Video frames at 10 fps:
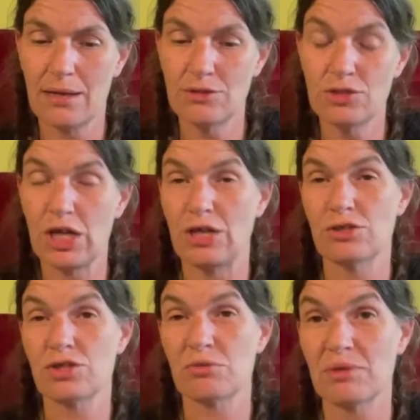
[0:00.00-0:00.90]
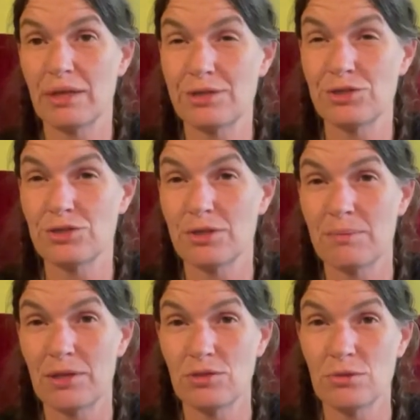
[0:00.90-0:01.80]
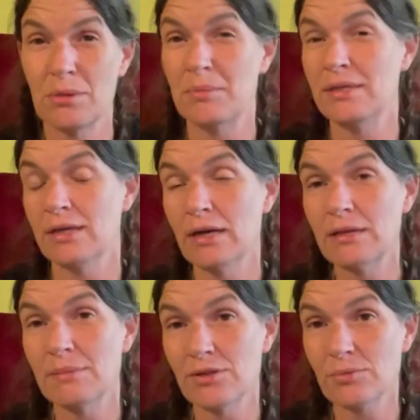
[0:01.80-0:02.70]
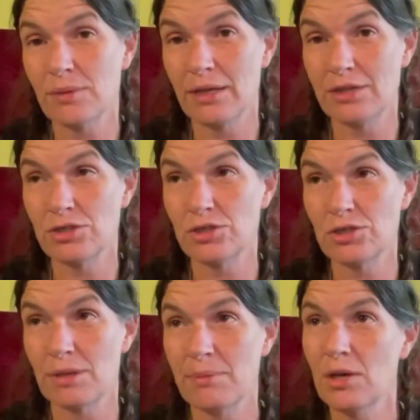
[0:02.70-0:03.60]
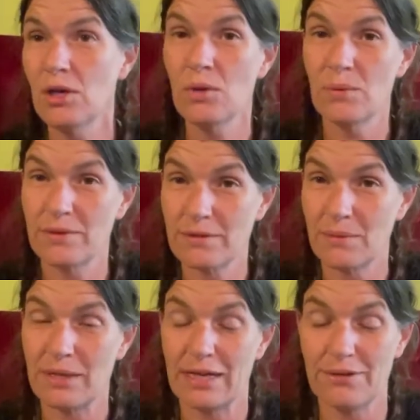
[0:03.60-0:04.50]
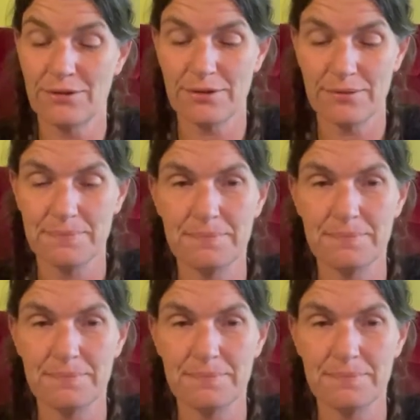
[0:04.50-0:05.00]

change the relationship into a monogamous relationship with someone else.